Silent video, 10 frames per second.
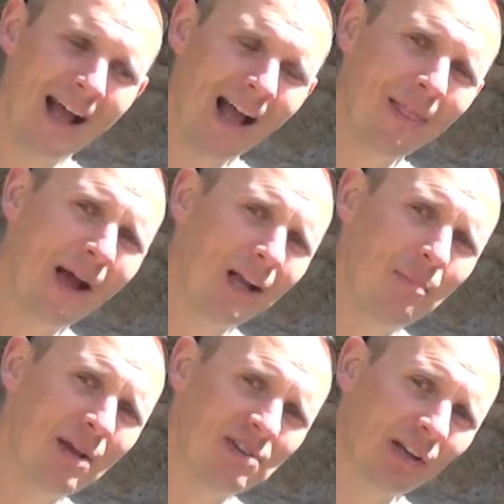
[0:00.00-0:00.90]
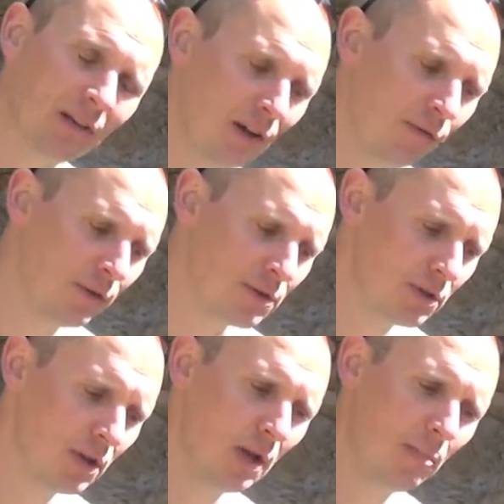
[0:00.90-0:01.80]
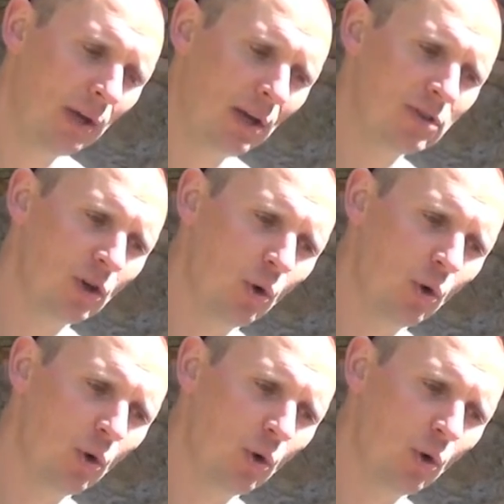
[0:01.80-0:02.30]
And that can be a subtle difference, because of